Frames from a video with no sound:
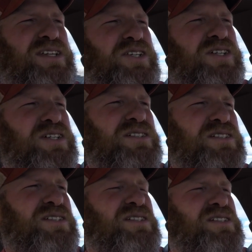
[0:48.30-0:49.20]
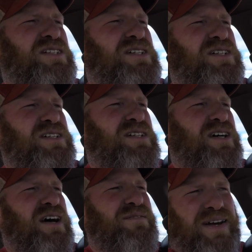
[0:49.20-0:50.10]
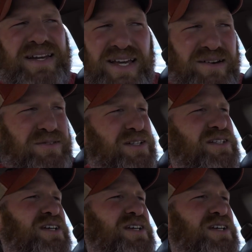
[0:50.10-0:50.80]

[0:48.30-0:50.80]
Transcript: John's, I forget what it's